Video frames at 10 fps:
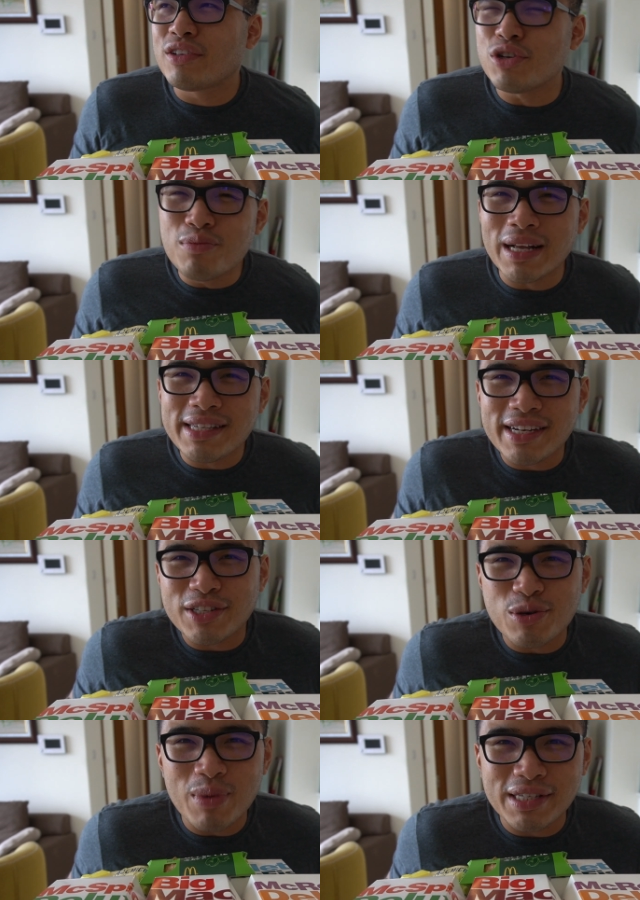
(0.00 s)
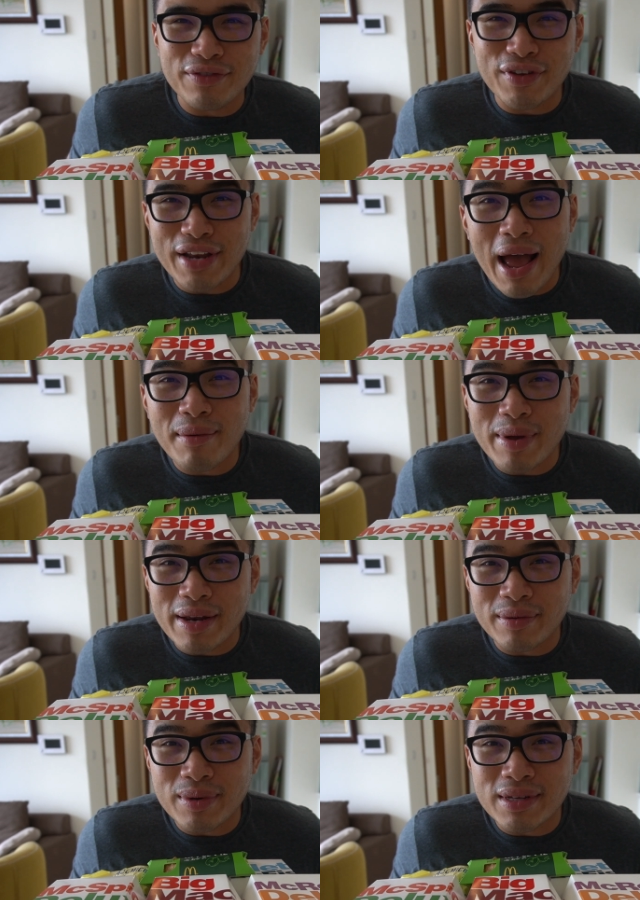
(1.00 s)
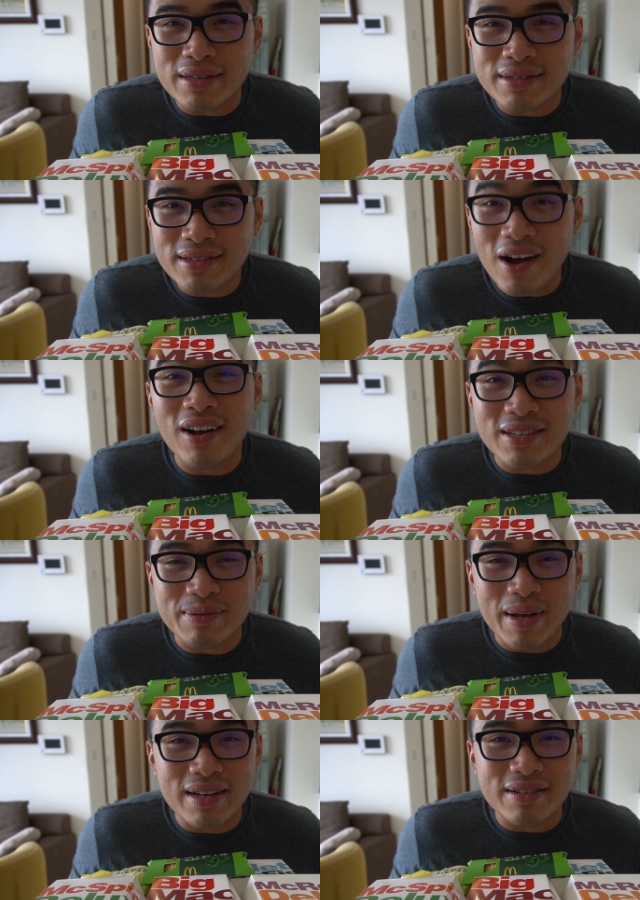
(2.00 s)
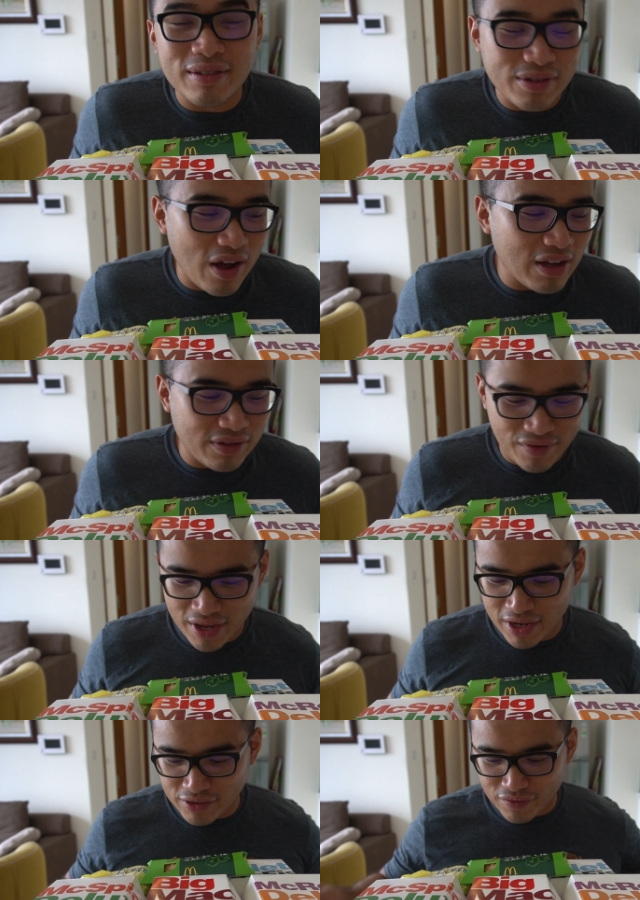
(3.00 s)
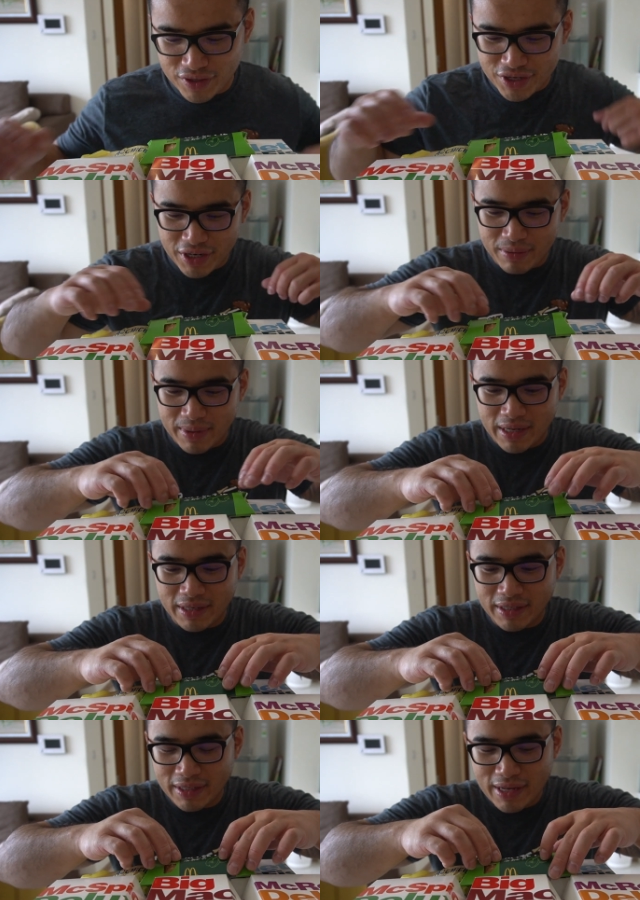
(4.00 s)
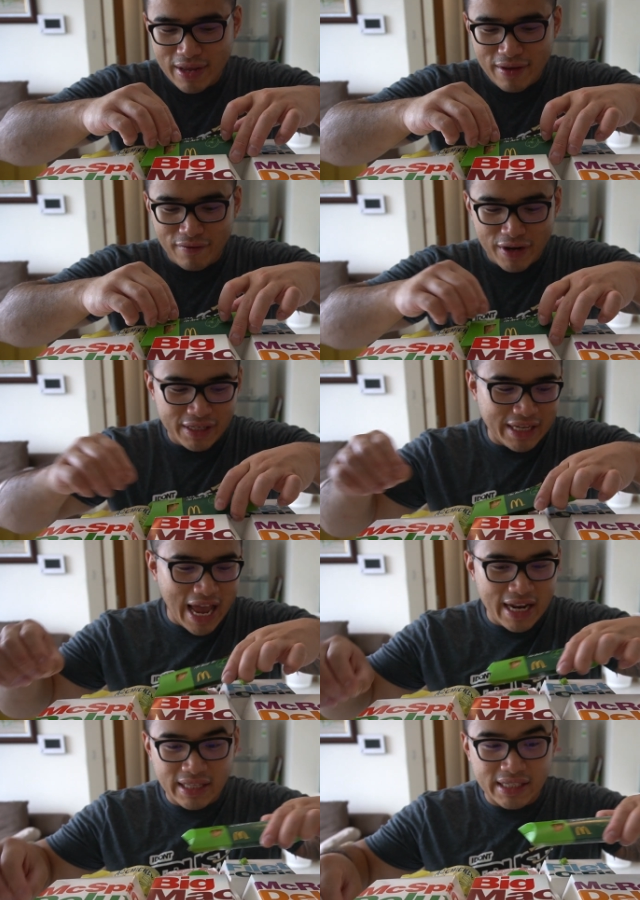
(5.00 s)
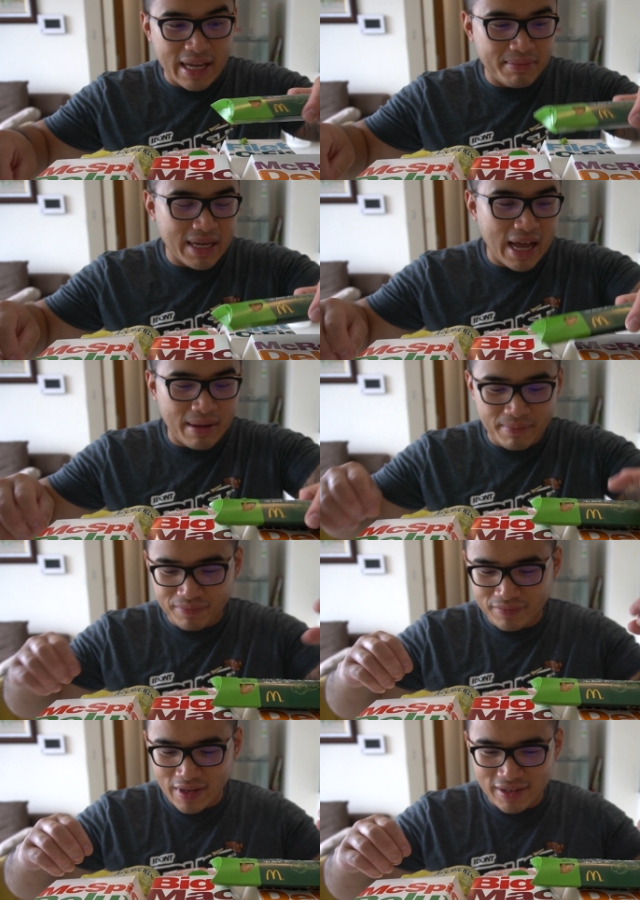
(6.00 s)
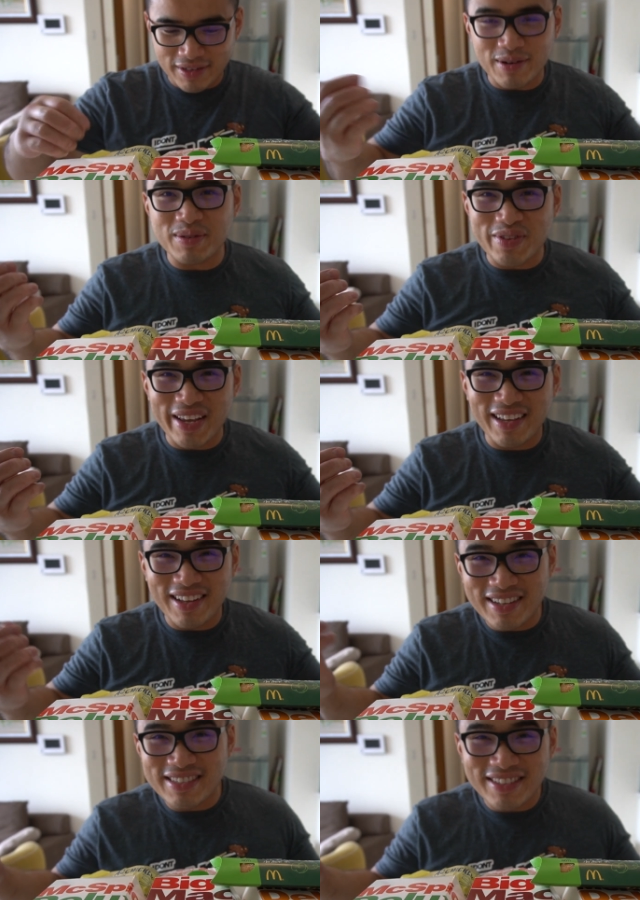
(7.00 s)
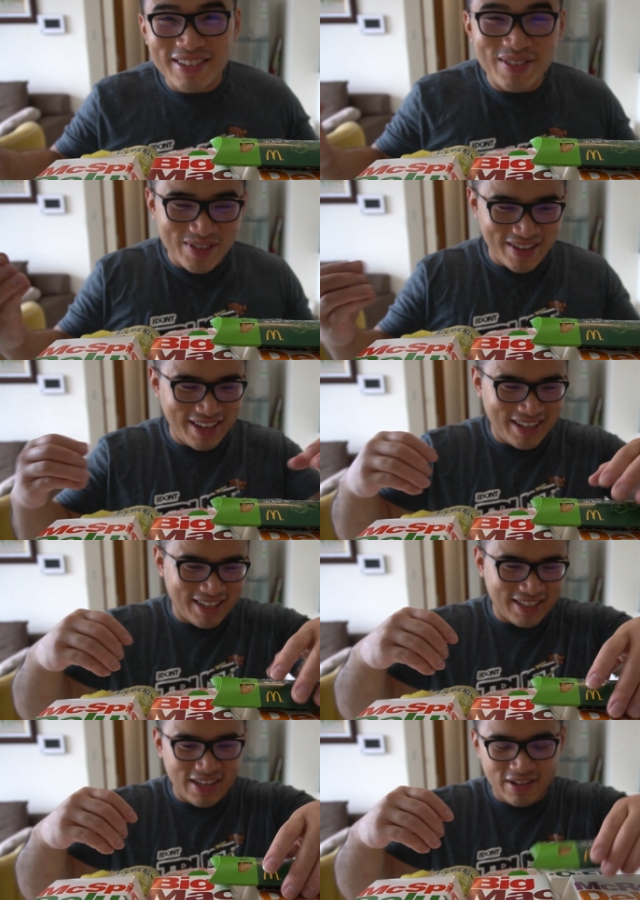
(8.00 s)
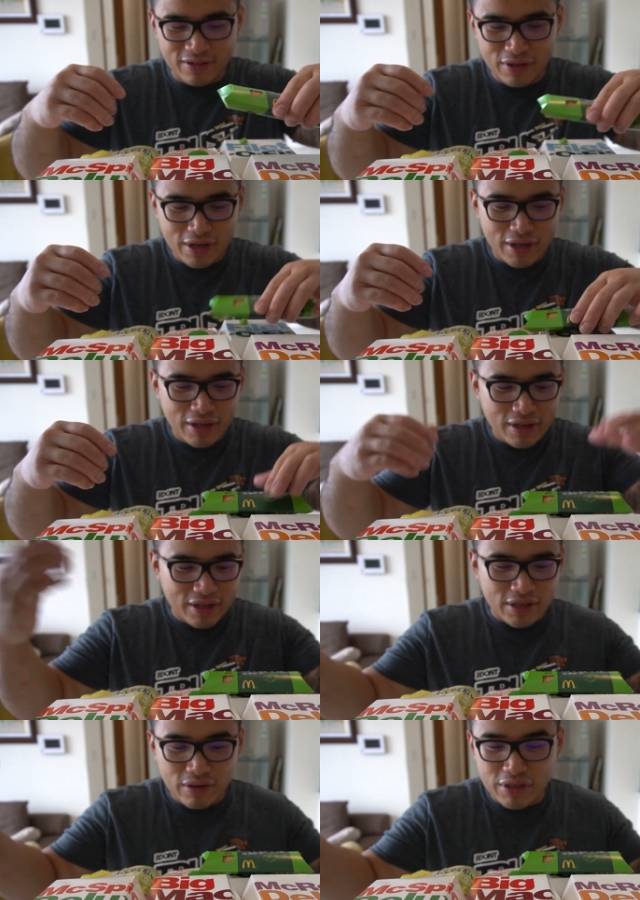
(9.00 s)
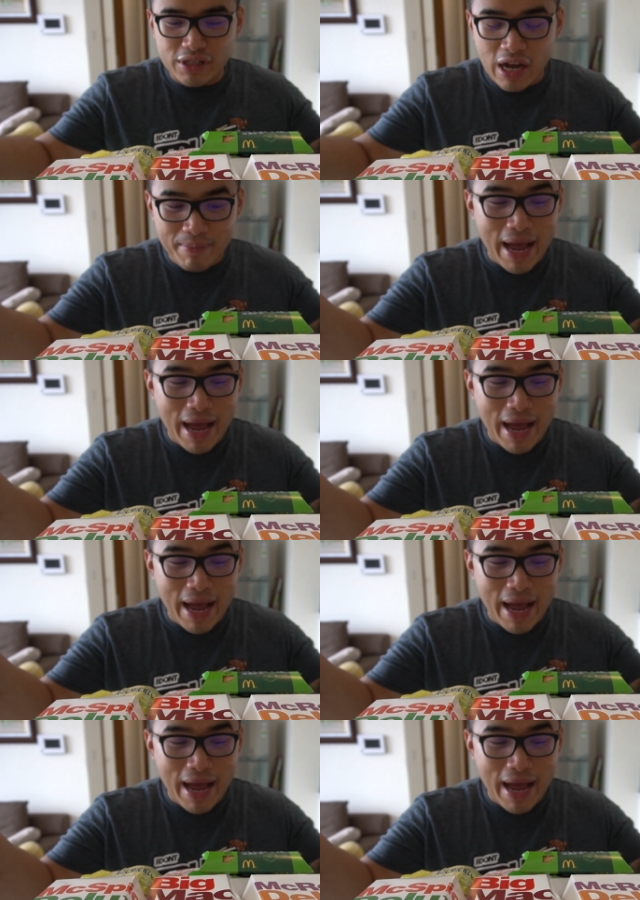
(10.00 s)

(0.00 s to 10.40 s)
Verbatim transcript: two months here, two months in Vietnam, and it was awesome, guys. It was an awesome vacation for sure, but very sad at the same time. You know what I'm saying, guys? You know what I'm saying? So. So just got